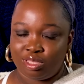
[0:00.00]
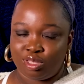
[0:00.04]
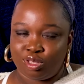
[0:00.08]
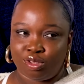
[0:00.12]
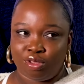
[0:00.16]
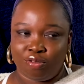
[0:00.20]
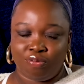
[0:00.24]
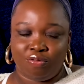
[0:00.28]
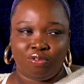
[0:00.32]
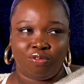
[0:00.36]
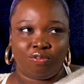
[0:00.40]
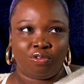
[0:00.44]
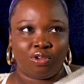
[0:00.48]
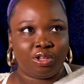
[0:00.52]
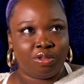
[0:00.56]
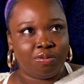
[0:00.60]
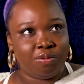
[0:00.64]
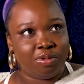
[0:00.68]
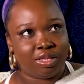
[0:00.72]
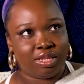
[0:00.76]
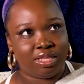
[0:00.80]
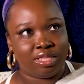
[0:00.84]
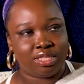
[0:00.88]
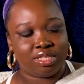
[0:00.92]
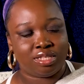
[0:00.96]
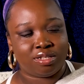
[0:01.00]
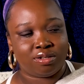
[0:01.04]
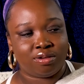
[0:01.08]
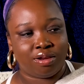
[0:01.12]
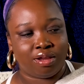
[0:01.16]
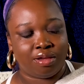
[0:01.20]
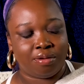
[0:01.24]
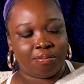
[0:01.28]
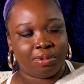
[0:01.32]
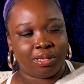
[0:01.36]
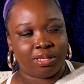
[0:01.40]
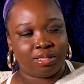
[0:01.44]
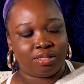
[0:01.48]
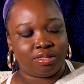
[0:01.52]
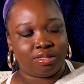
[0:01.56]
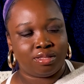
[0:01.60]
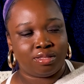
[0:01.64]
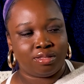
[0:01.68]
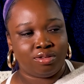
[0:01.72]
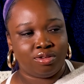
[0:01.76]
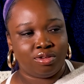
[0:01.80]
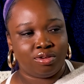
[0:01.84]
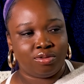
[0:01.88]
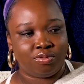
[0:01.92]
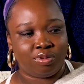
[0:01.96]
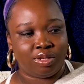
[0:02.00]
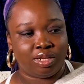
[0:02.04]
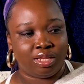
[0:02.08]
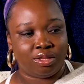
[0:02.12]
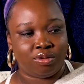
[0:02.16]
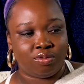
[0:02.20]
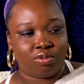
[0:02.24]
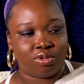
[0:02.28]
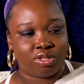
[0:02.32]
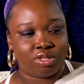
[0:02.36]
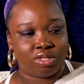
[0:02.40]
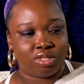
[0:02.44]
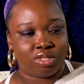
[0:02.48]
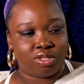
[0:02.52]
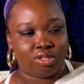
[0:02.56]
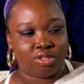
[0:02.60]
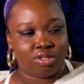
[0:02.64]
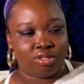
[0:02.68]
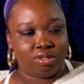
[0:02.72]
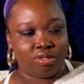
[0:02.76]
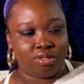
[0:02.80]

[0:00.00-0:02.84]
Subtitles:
So if you follow me on Instagram, when I was